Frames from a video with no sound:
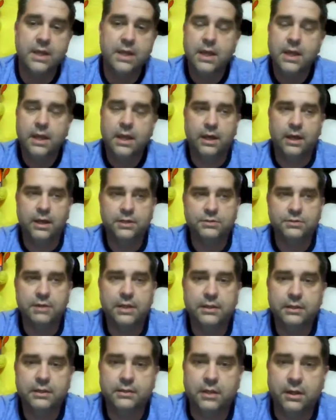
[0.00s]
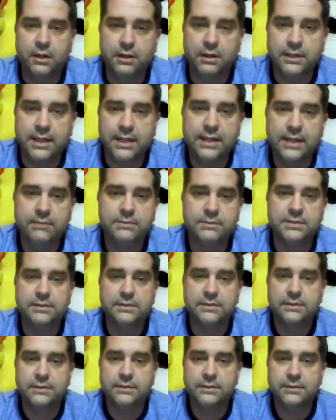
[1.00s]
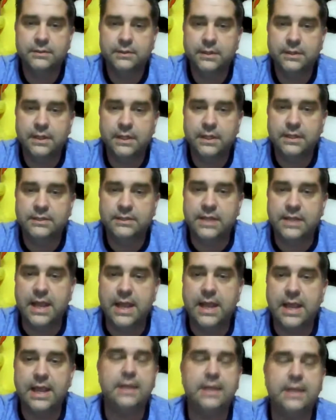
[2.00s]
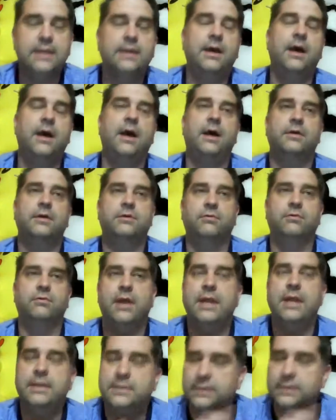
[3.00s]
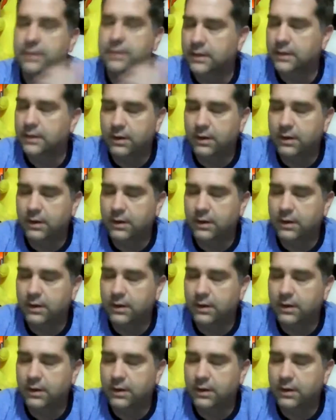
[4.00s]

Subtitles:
Dragon Claw Games is a great